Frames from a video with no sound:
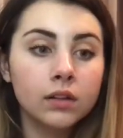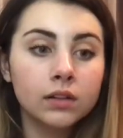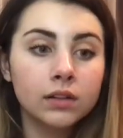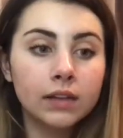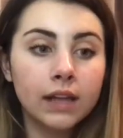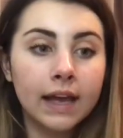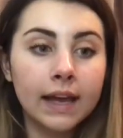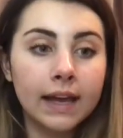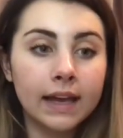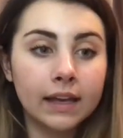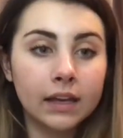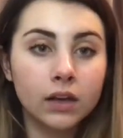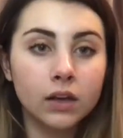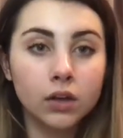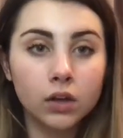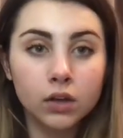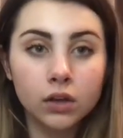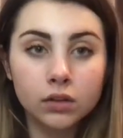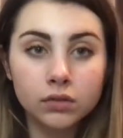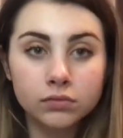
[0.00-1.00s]
like
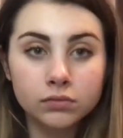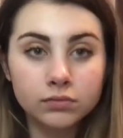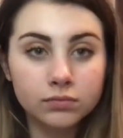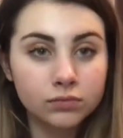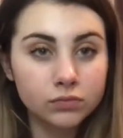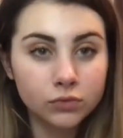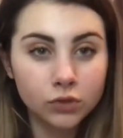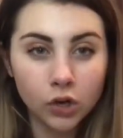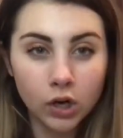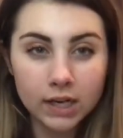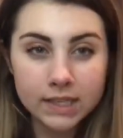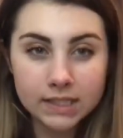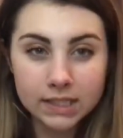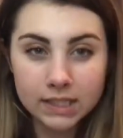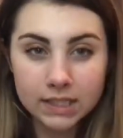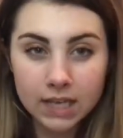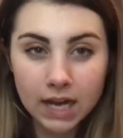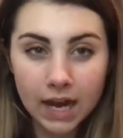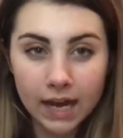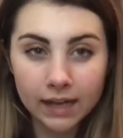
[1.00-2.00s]

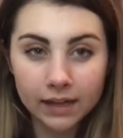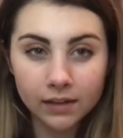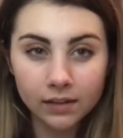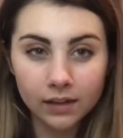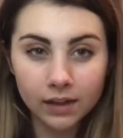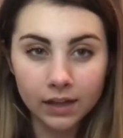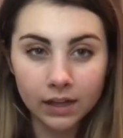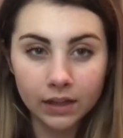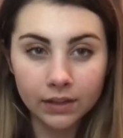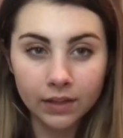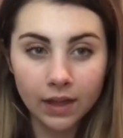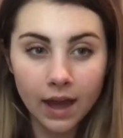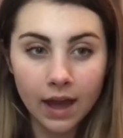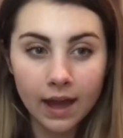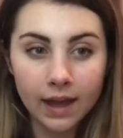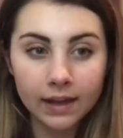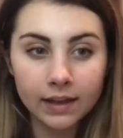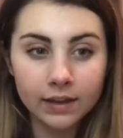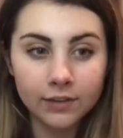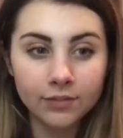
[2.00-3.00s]
crazy tight like
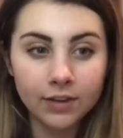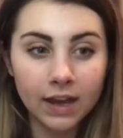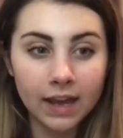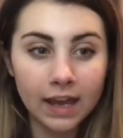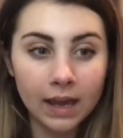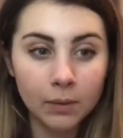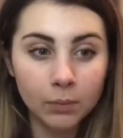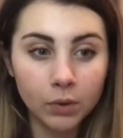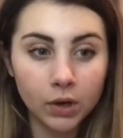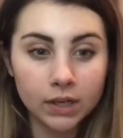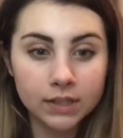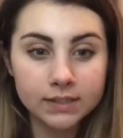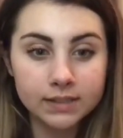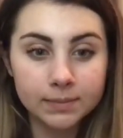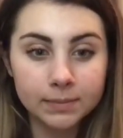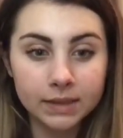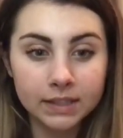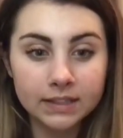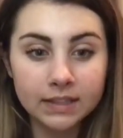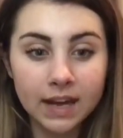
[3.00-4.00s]
that. If I am wearing
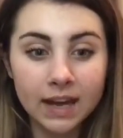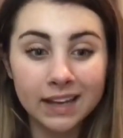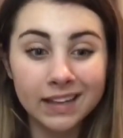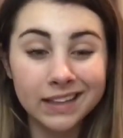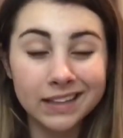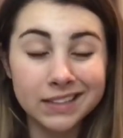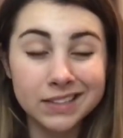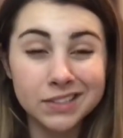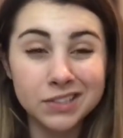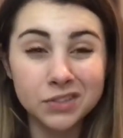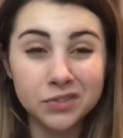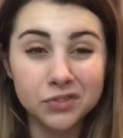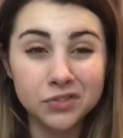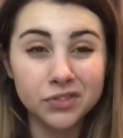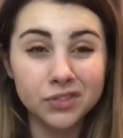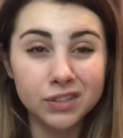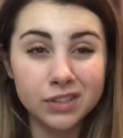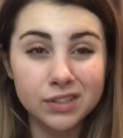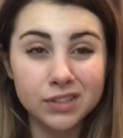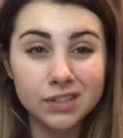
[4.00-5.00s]
something tight, it's
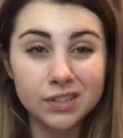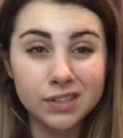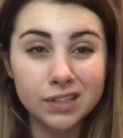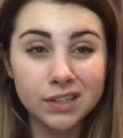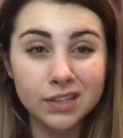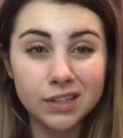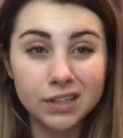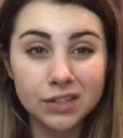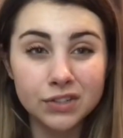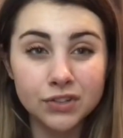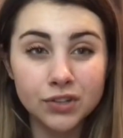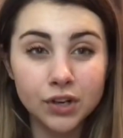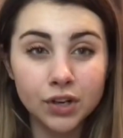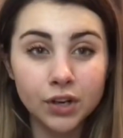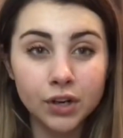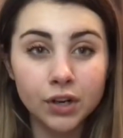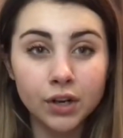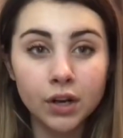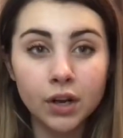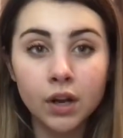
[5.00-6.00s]
usually just a
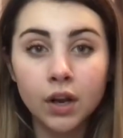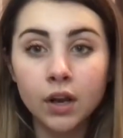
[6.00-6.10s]
t-shirt.